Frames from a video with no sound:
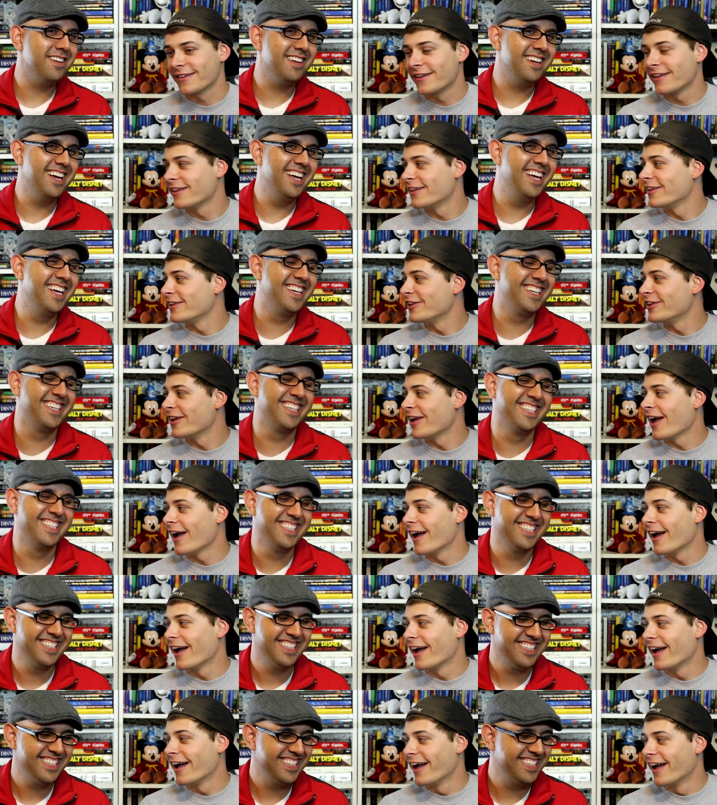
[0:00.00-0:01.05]
Speaker 1: should just give
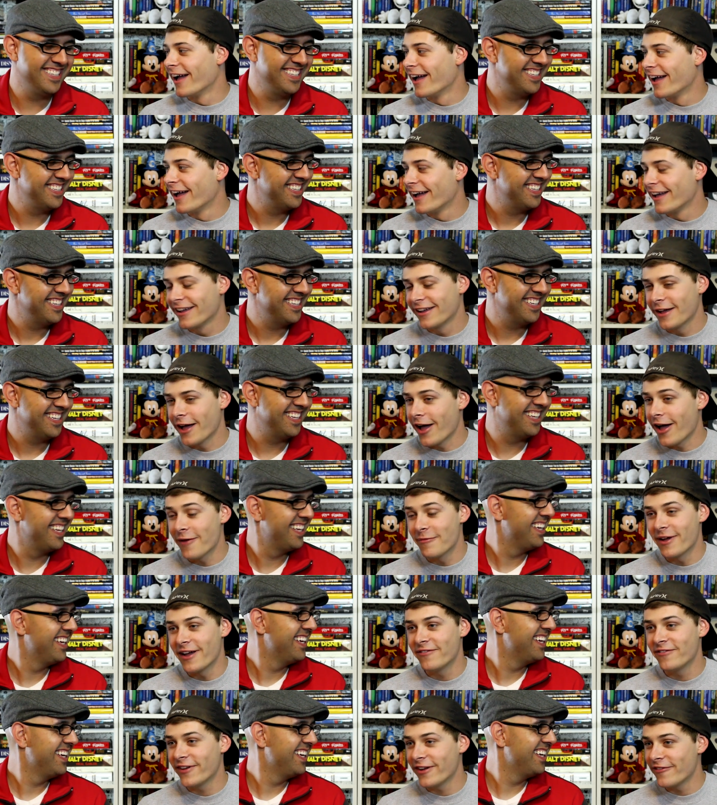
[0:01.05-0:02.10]
up now. Oh,
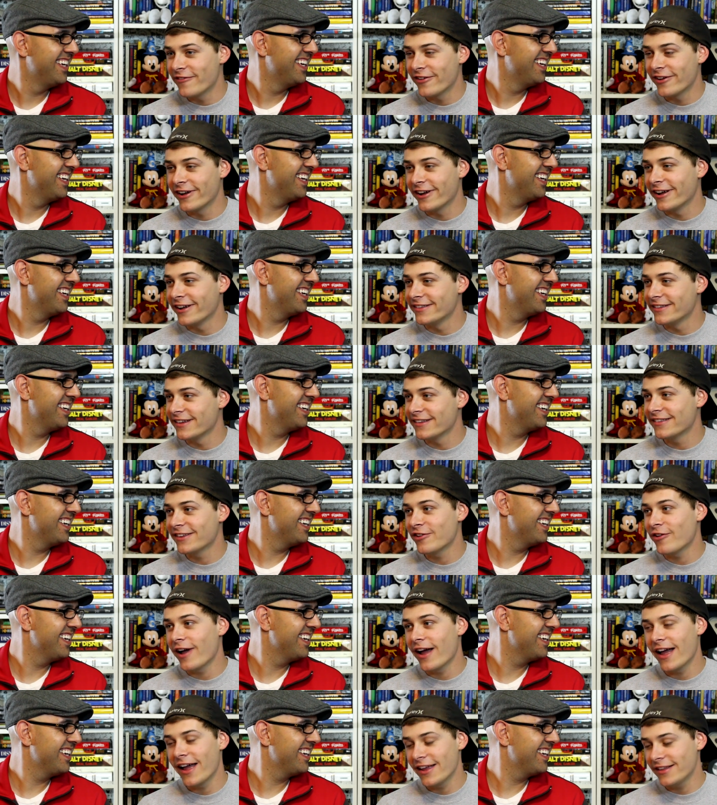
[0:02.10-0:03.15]
my favorite Disney
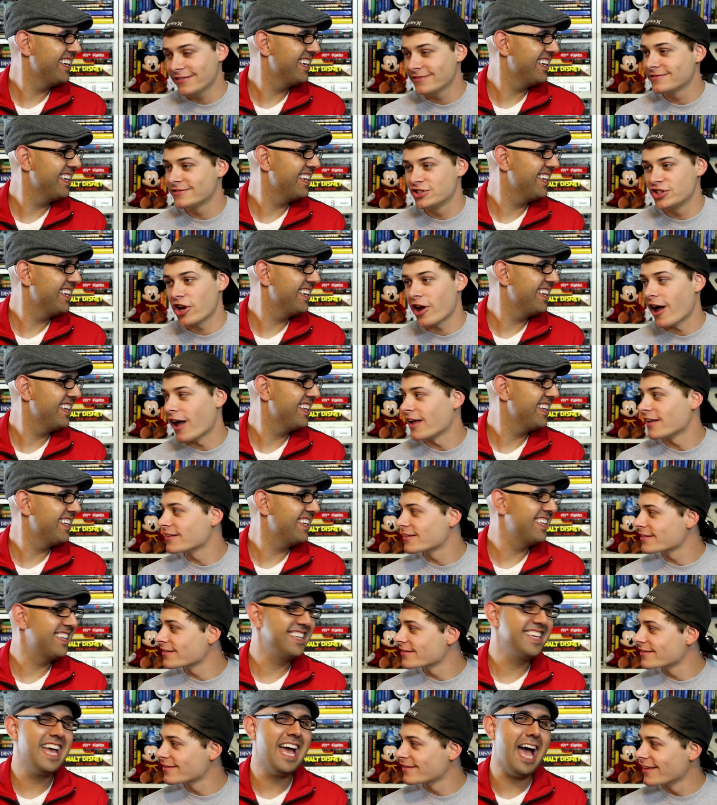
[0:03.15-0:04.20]
ride? Jaws.
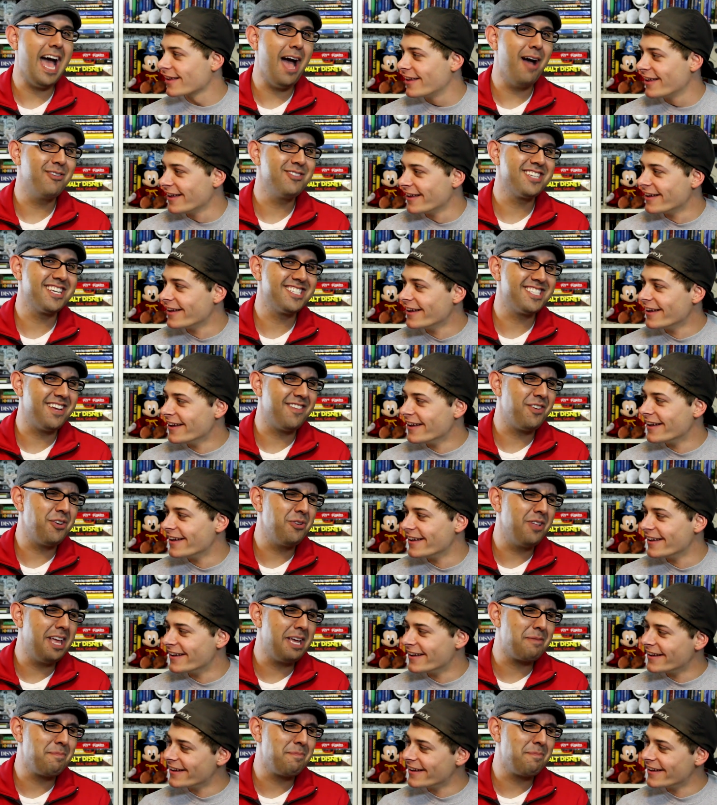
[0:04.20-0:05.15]
Speaker 2: Yeah, I was going to say, if you were like